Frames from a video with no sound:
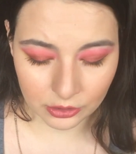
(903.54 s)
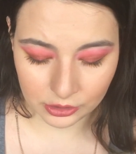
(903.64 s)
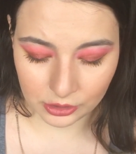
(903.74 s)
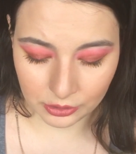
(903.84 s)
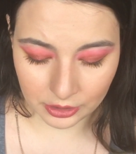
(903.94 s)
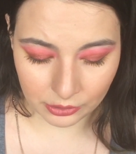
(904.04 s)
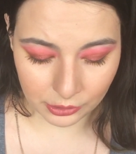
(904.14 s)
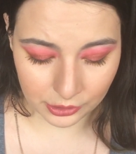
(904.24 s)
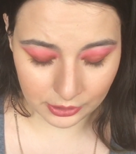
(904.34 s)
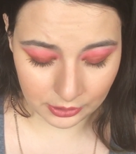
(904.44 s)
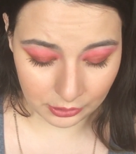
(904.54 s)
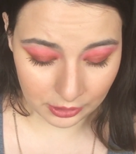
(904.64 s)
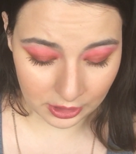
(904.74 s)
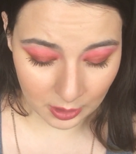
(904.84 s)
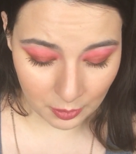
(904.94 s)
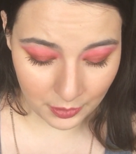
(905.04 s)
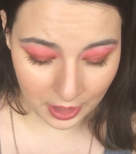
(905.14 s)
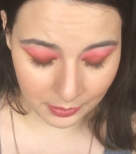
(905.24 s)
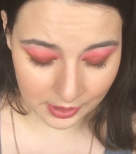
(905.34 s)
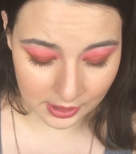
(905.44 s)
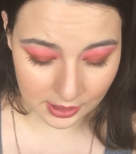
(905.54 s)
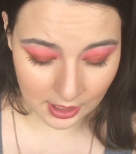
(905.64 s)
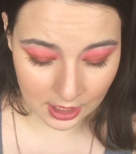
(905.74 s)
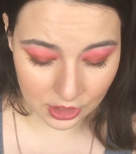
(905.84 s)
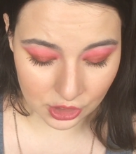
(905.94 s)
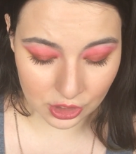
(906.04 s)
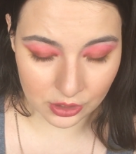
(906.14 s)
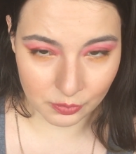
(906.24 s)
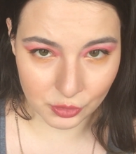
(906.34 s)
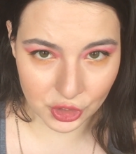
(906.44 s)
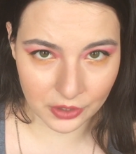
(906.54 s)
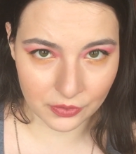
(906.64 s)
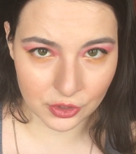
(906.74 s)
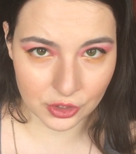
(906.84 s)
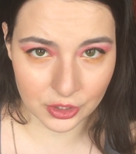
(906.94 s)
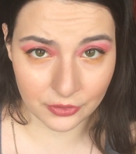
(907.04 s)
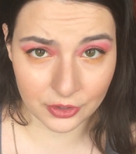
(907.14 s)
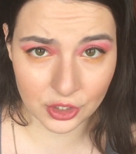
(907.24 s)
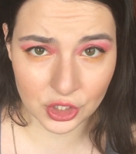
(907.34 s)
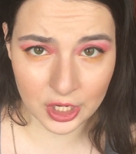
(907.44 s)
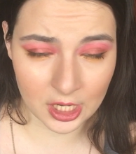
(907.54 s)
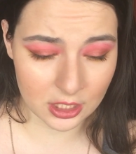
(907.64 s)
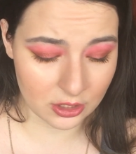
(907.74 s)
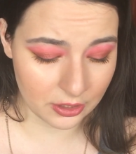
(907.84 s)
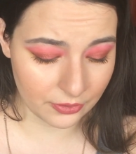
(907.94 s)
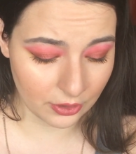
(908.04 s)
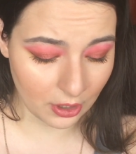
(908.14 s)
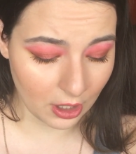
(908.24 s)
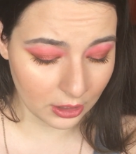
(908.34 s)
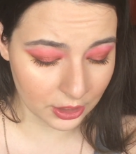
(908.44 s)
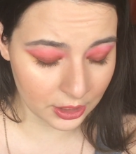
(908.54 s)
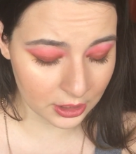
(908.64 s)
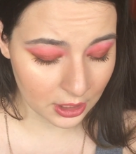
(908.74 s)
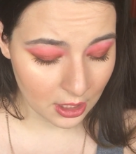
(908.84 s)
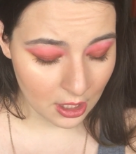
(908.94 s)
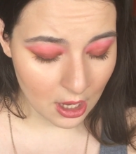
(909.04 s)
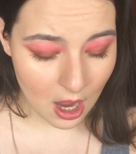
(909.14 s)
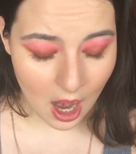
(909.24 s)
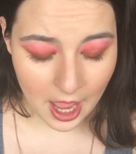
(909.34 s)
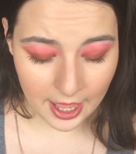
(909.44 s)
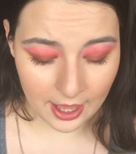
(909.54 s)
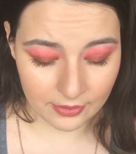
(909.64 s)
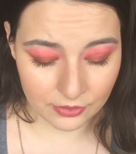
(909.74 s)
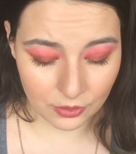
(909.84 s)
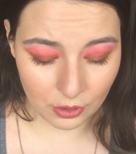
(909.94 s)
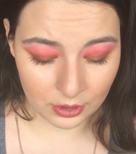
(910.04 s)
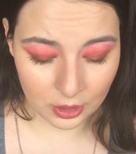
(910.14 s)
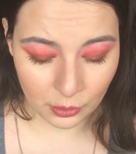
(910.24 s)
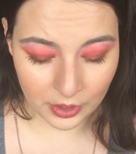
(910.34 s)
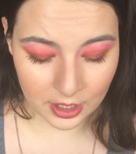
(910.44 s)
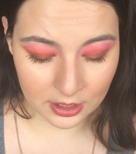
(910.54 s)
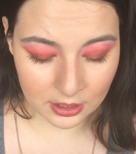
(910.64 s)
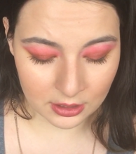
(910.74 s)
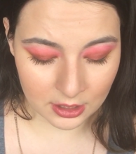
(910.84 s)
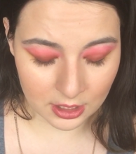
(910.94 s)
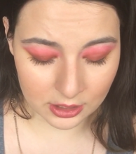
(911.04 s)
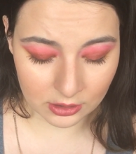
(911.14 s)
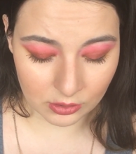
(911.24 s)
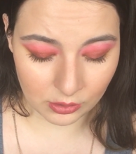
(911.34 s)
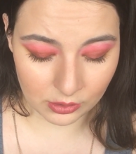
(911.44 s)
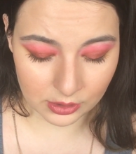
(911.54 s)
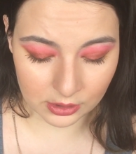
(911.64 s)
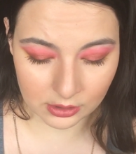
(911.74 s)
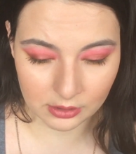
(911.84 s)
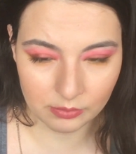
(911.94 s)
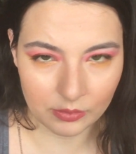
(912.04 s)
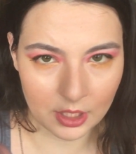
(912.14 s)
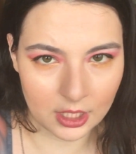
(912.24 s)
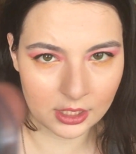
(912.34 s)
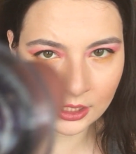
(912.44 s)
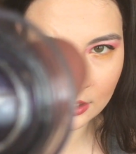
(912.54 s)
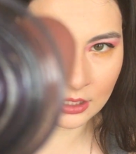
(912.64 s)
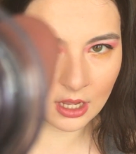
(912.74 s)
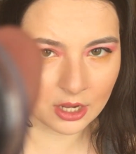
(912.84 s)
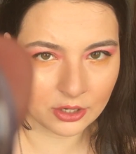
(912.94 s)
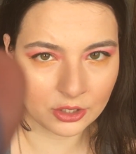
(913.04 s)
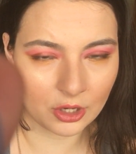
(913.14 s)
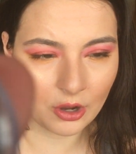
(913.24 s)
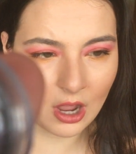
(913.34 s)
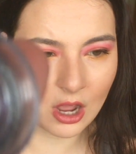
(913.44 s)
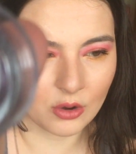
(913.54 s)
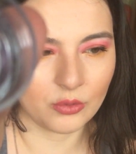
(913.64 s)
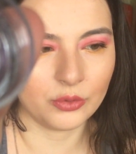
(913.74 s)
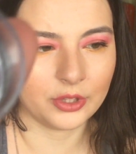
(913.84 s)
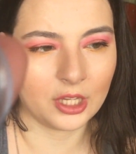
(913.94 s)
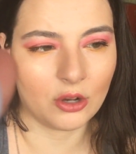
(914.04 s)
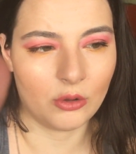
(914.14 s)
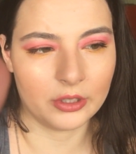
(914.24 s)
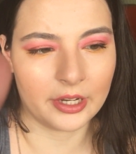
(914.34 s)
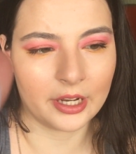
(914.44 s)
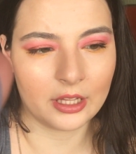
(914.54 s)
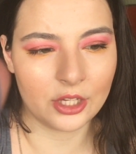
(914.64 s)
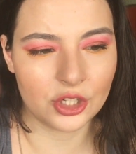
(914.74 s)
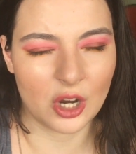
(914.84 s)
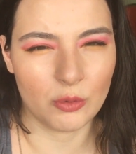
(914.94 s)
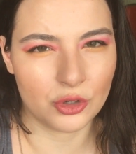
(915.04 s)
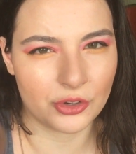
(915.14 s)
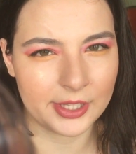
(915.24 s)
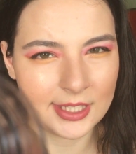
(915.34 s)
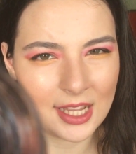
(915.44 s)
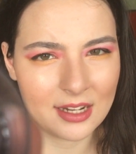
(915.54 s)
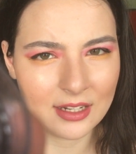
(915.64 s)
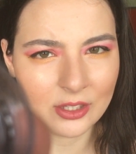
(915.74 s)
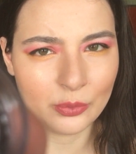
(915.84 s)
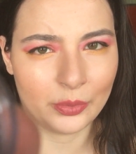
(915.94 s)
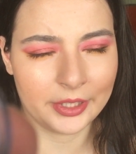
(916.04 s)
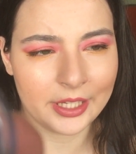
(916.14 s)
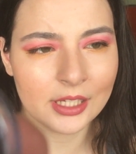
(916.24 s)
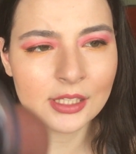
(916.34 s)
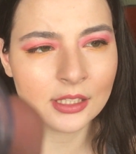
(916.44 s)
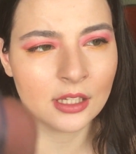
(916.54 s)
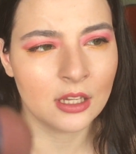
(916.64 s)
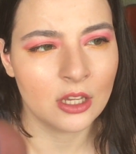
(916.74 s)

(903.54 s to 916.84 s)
So they're also those type of pigments that shift different shades and different colors. I have only one that is called this. I don't know how they call it in English. I would translate it as bliss,